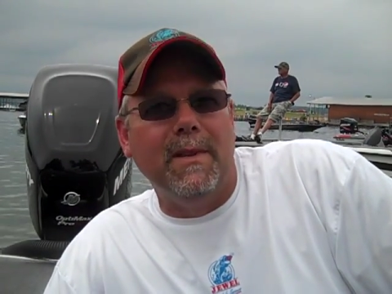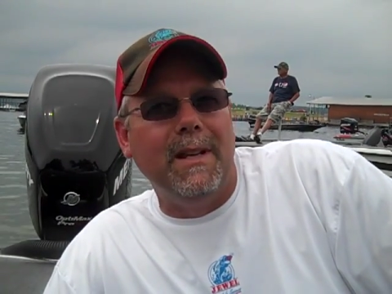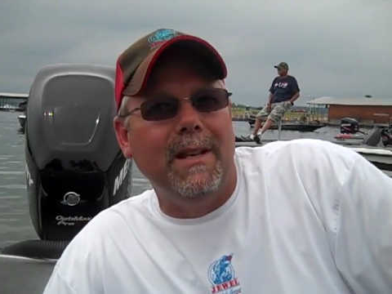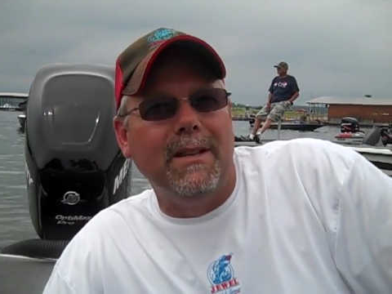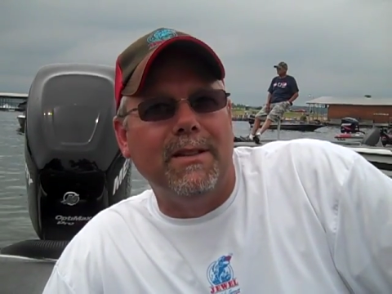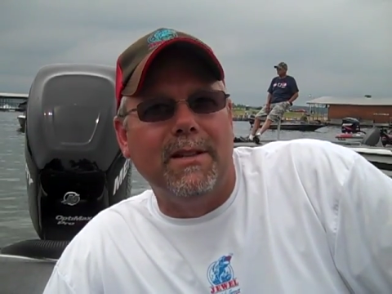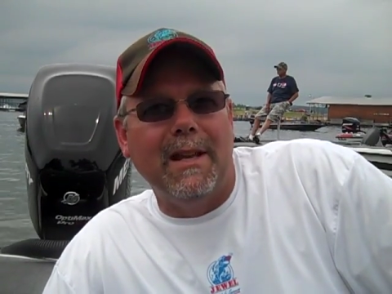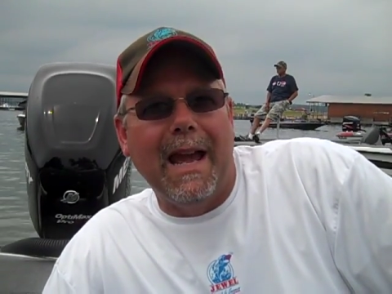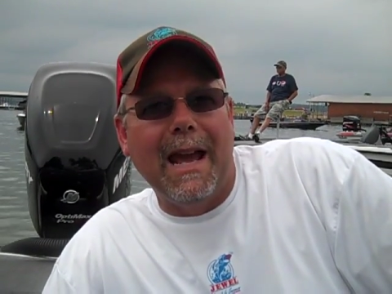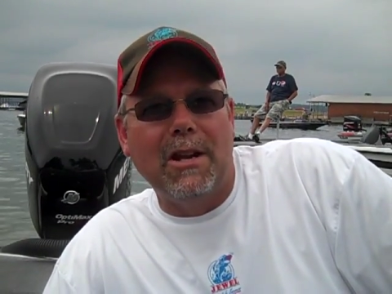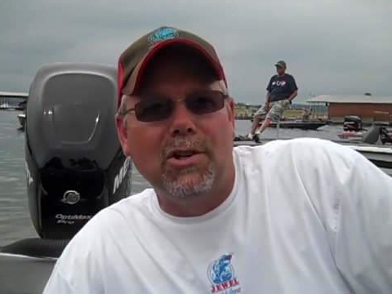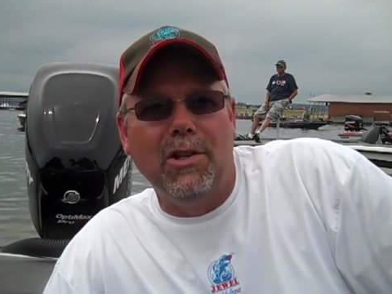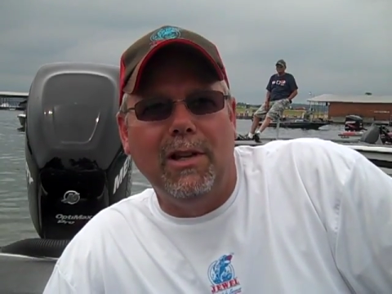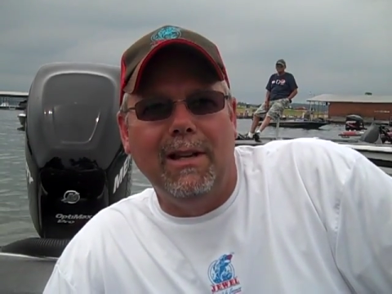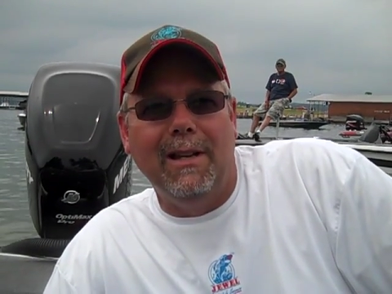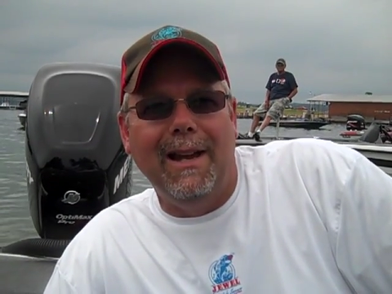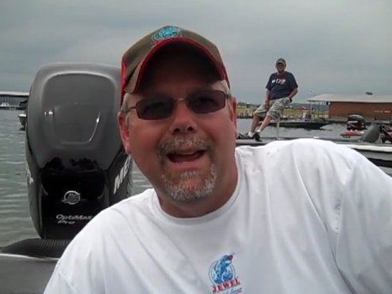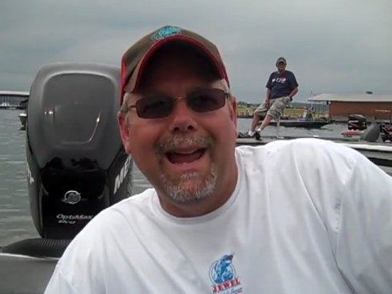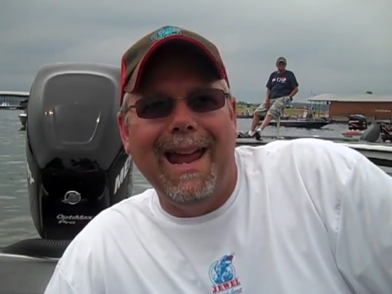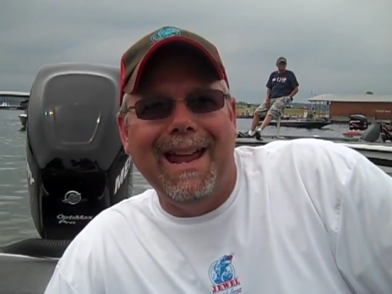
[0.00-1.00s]
that is
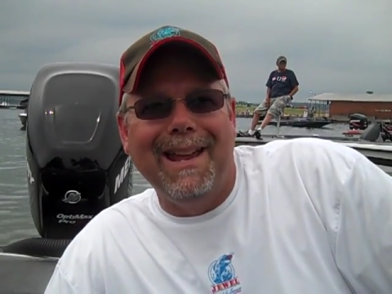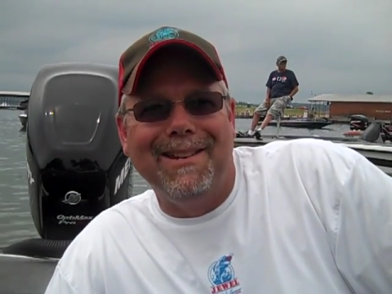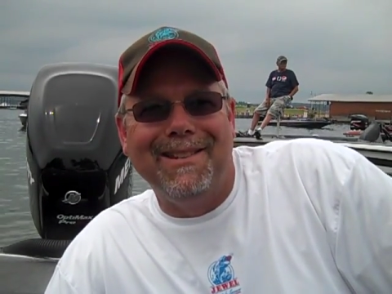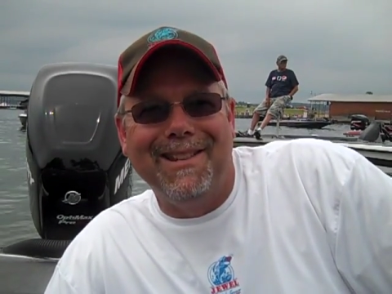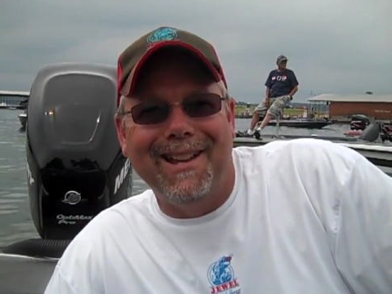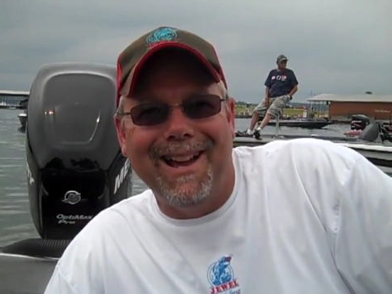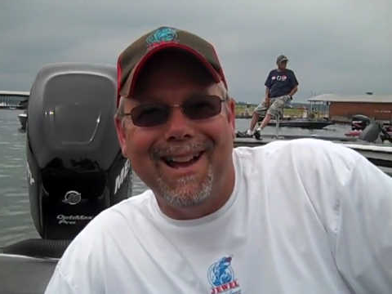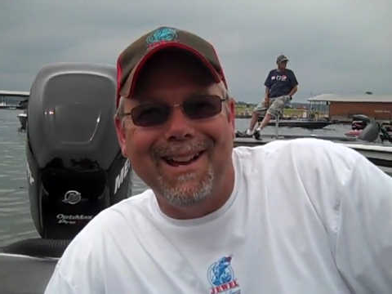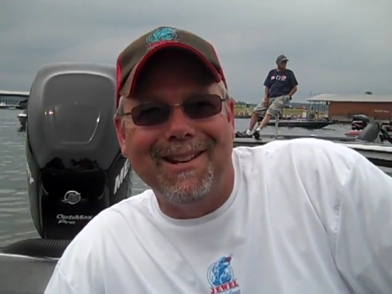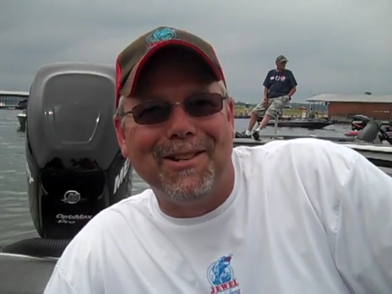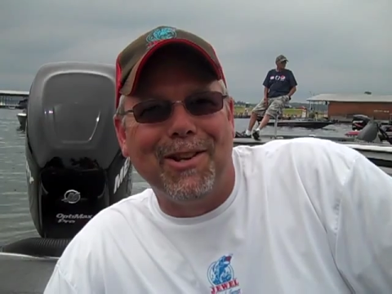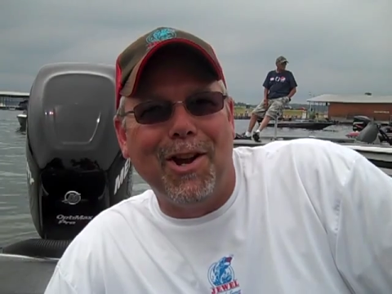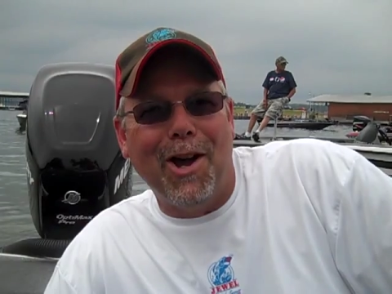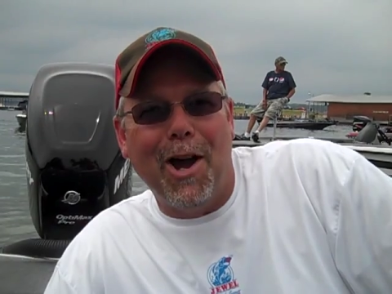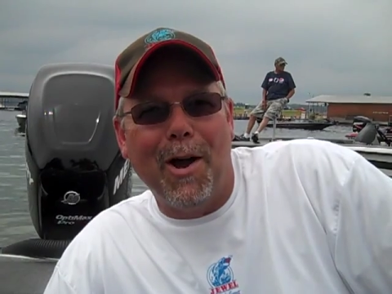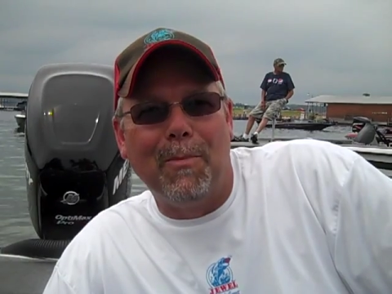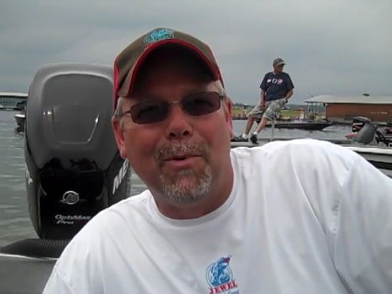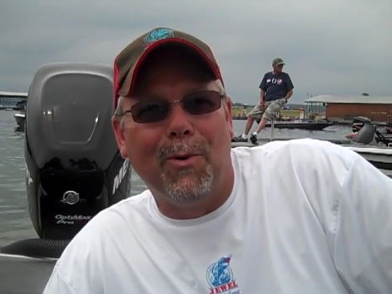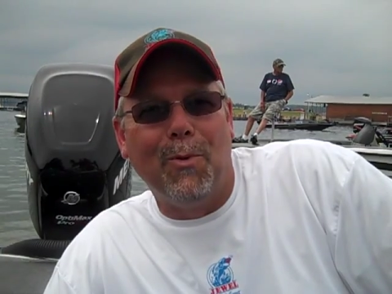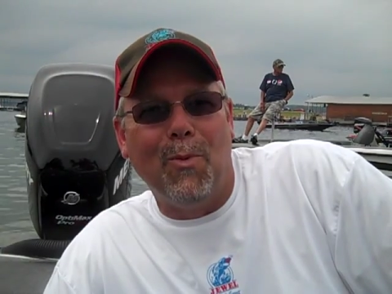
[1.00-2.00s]
actually a hand-tied
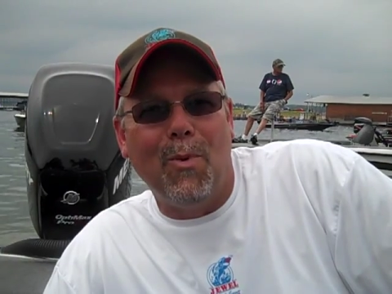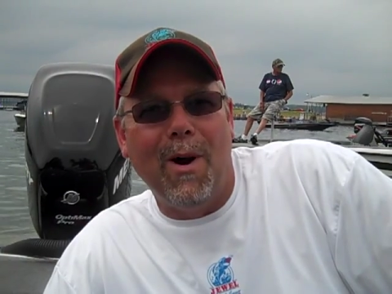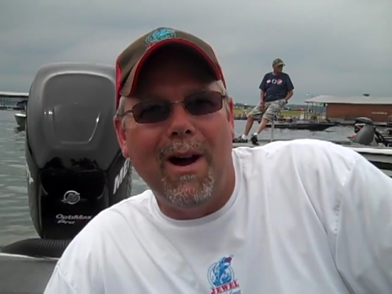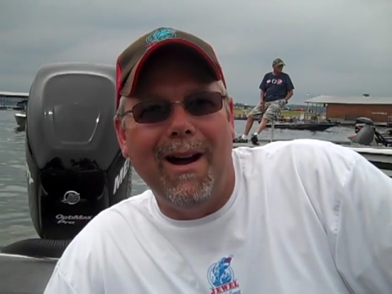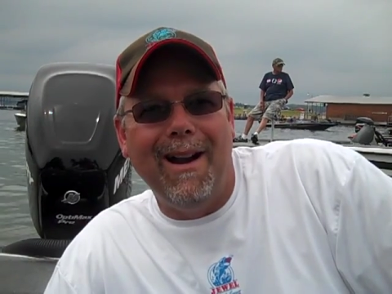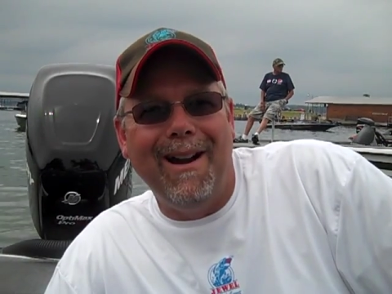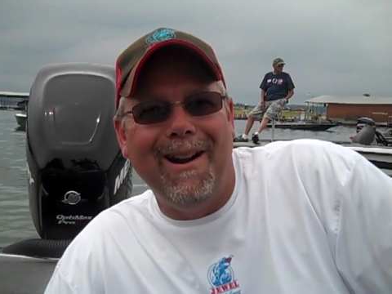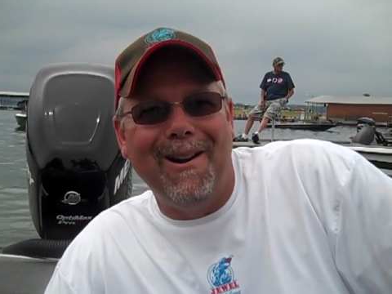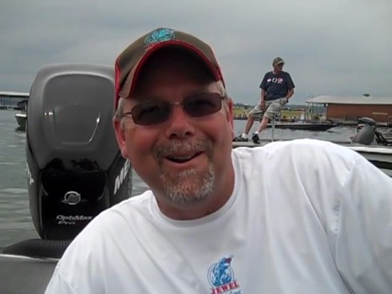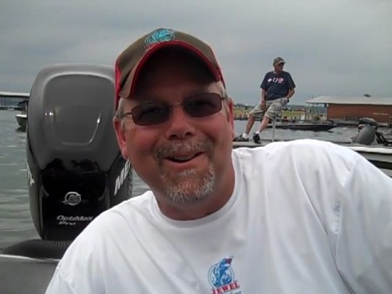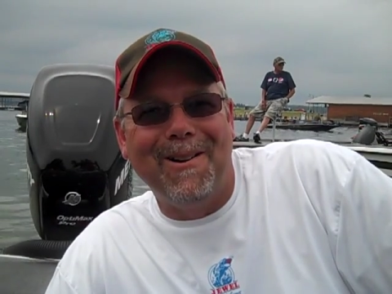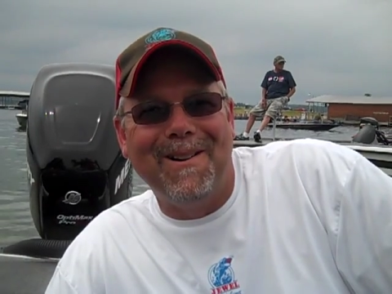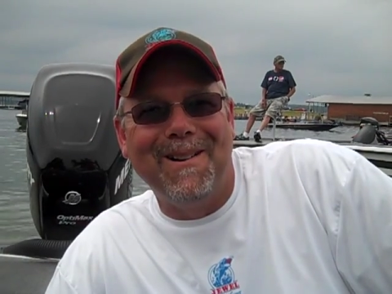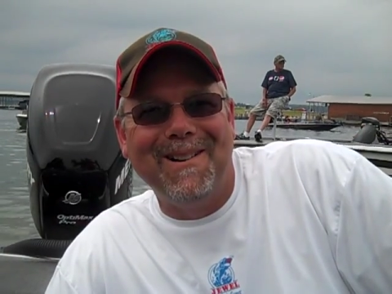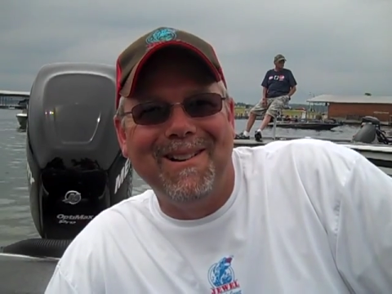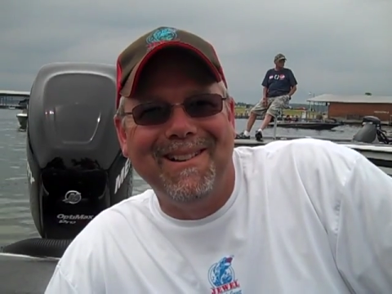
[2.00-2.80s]
copper wire